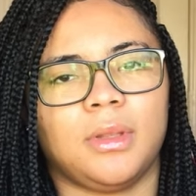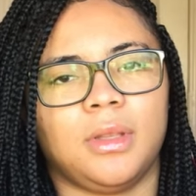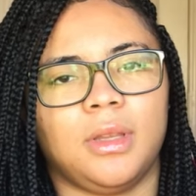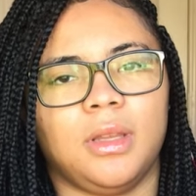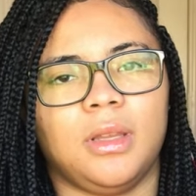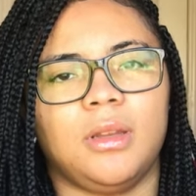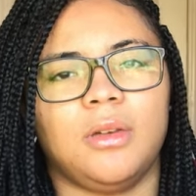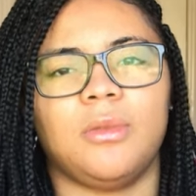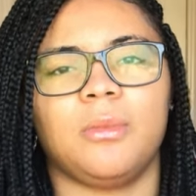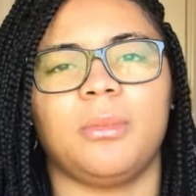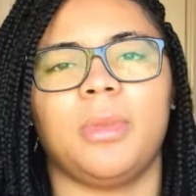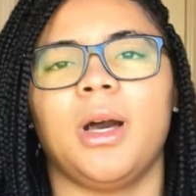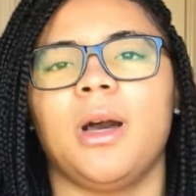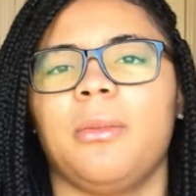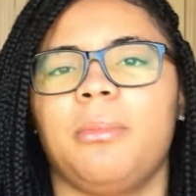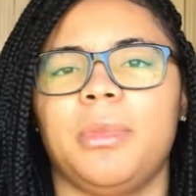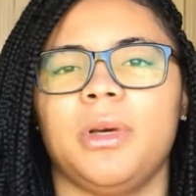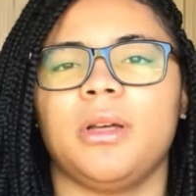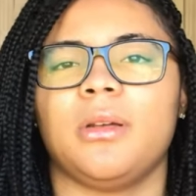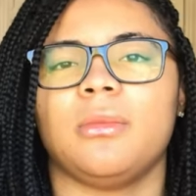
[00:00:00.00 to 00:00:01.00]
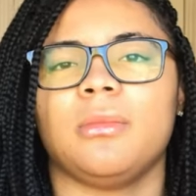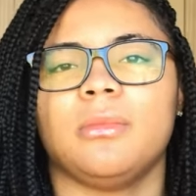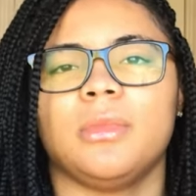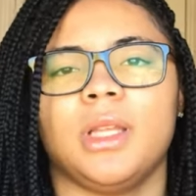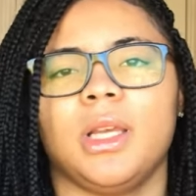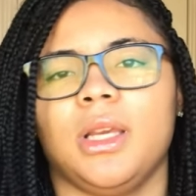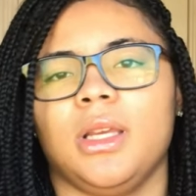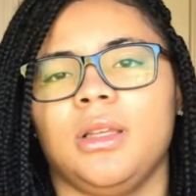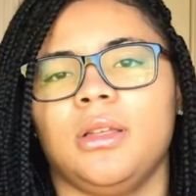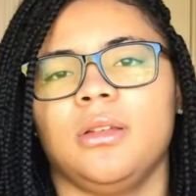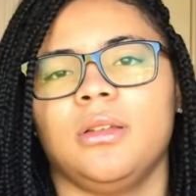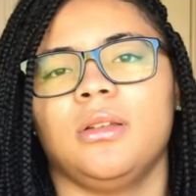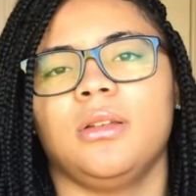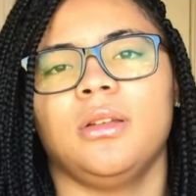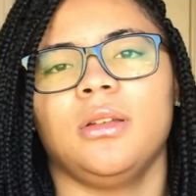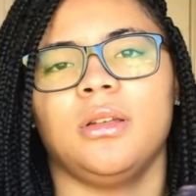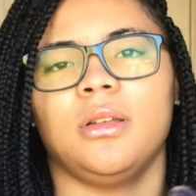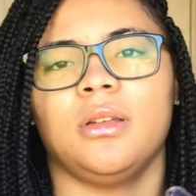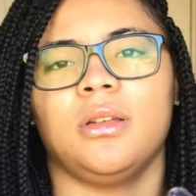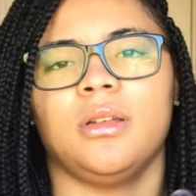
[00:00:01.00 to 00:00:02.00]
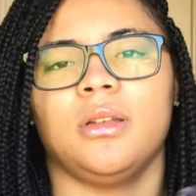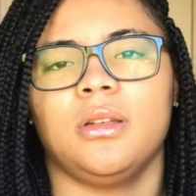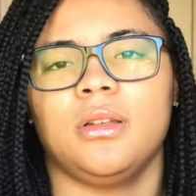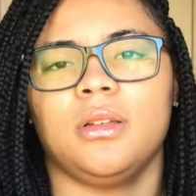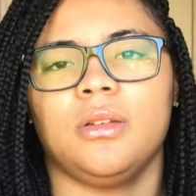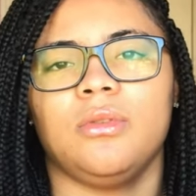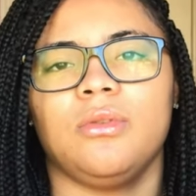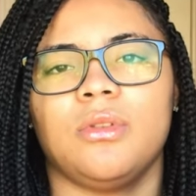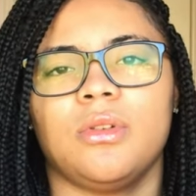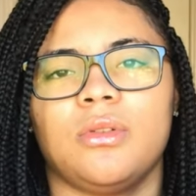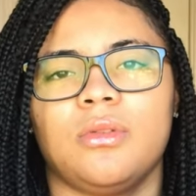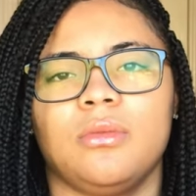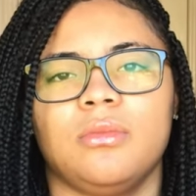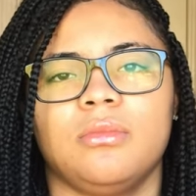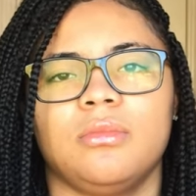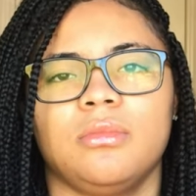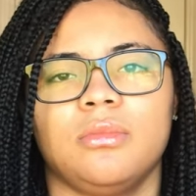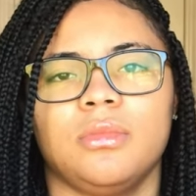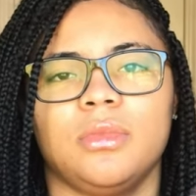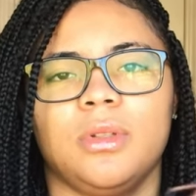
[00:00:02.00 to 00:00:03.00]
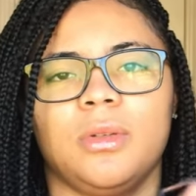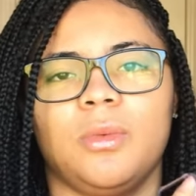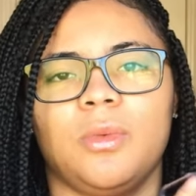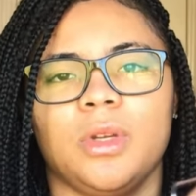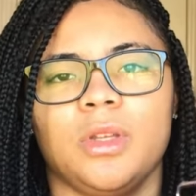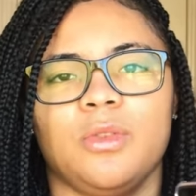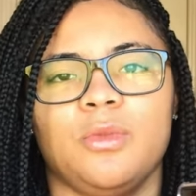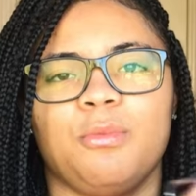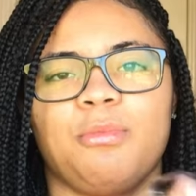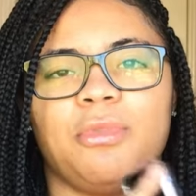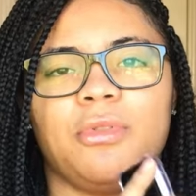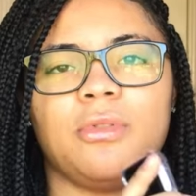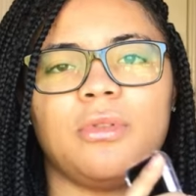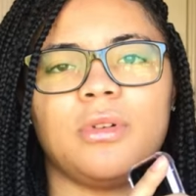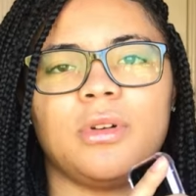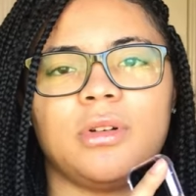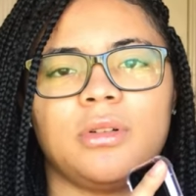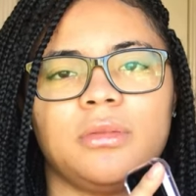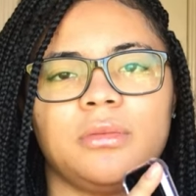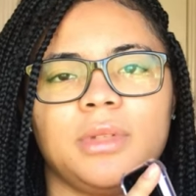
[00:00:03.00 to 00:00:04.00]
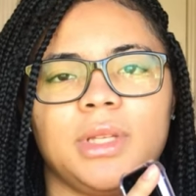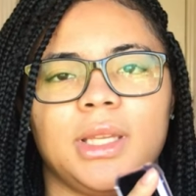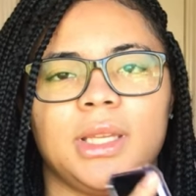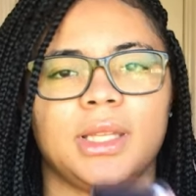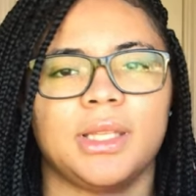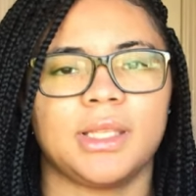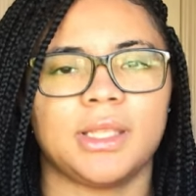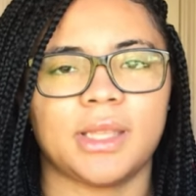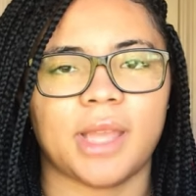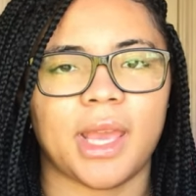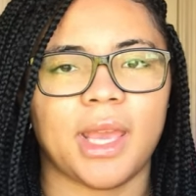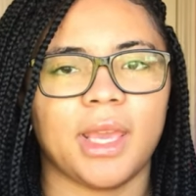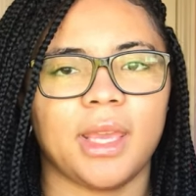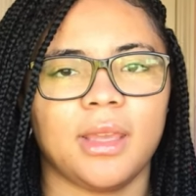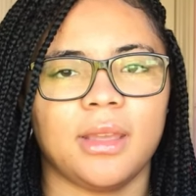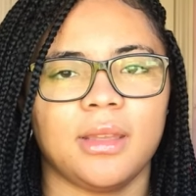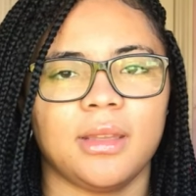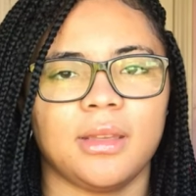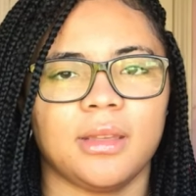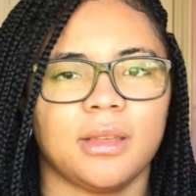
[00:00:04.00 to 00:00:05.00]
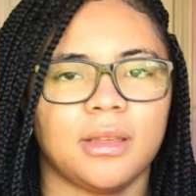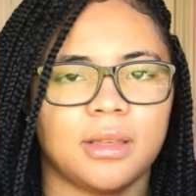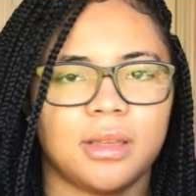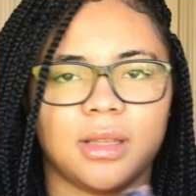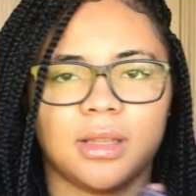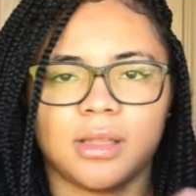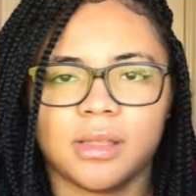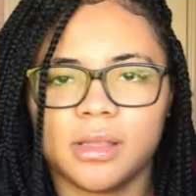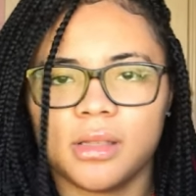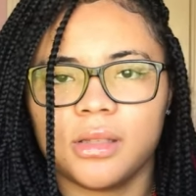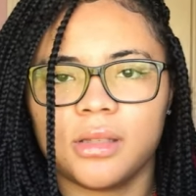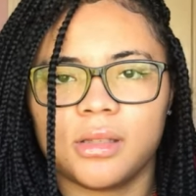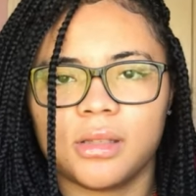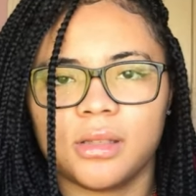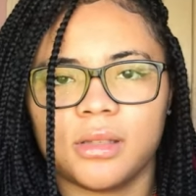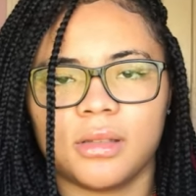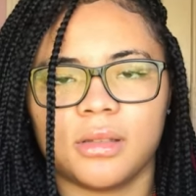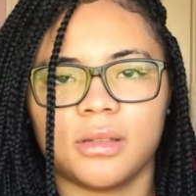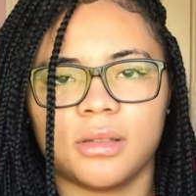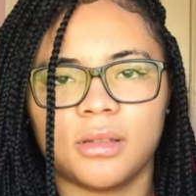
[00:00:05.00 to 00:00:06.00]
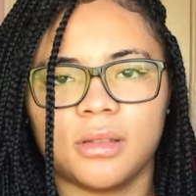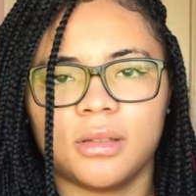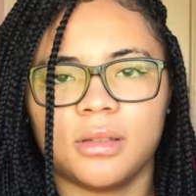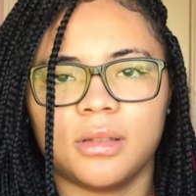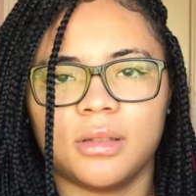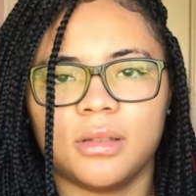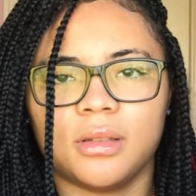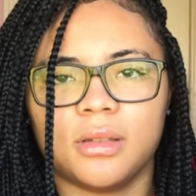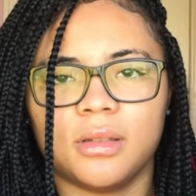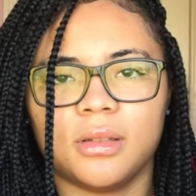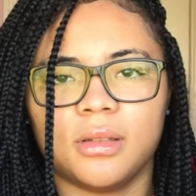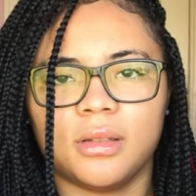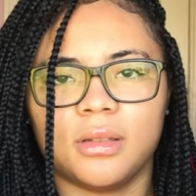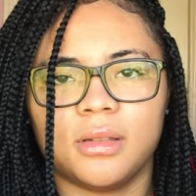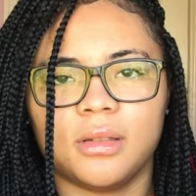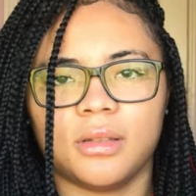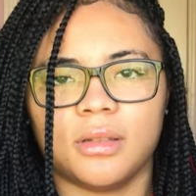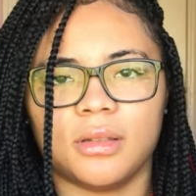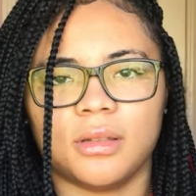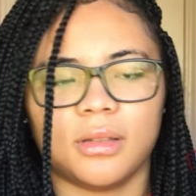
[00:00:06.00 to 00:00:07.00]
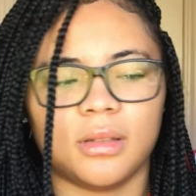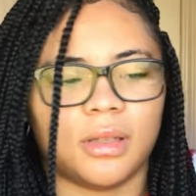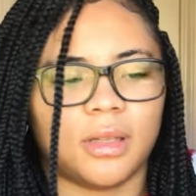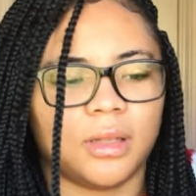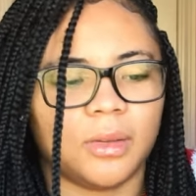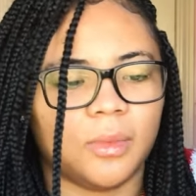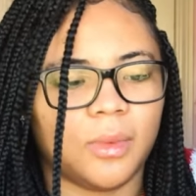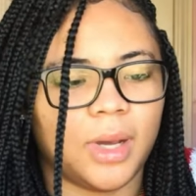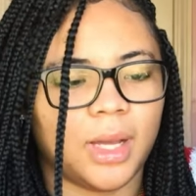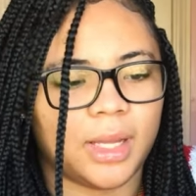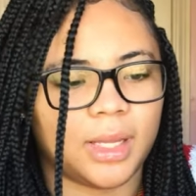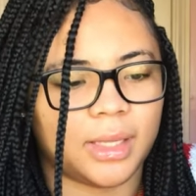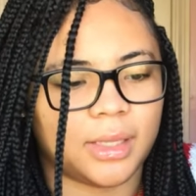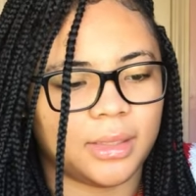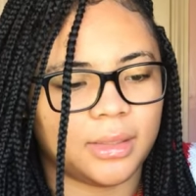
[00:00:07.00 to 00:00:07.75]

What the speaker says: It don't pop up. Like, you know, the one you pull and it stay. This is like, why?